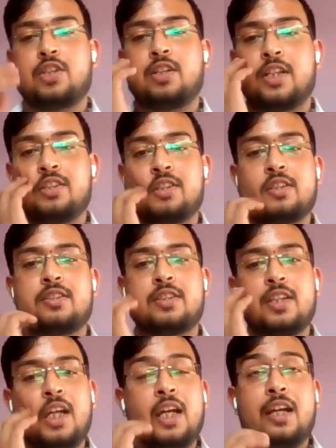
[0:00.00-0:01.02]
generations,
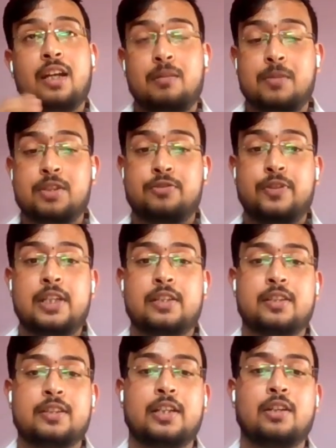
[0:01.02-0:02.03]
MS
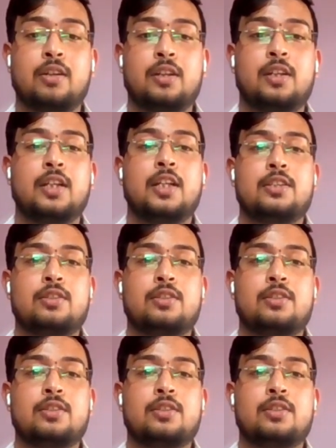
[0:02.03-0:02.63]
filters and all.